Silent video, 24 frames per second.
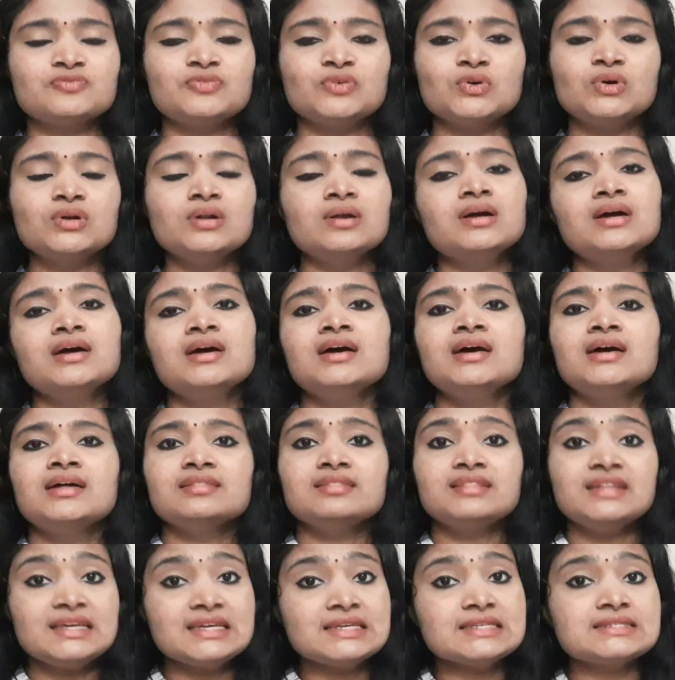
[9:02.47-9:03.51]
for
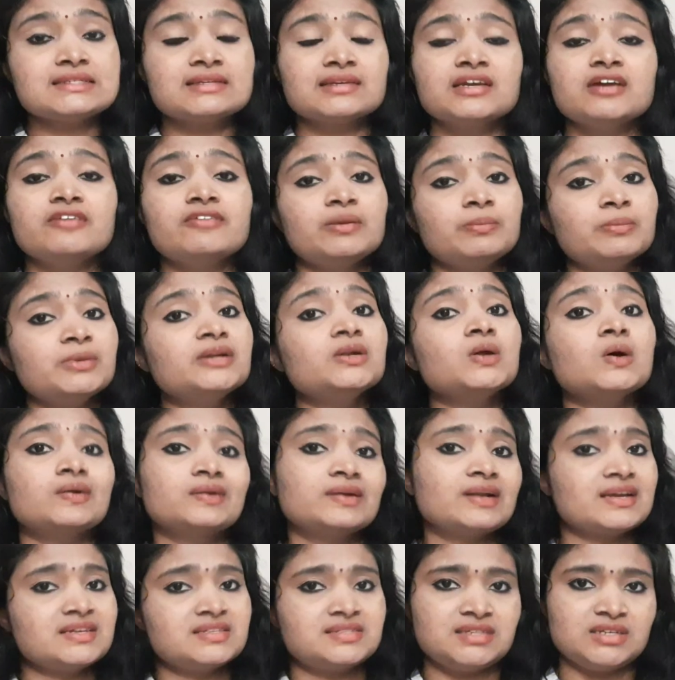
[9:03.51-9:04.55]
these government
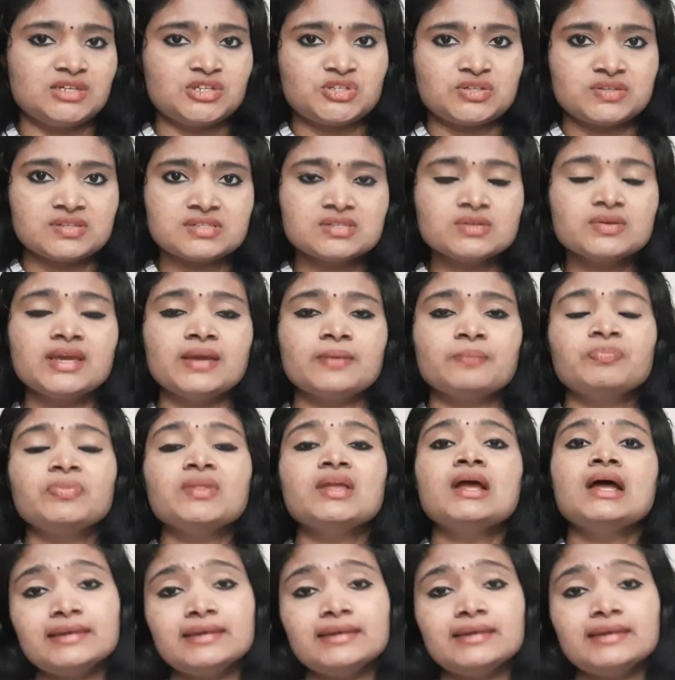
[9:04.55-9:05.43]
organizations. Okay.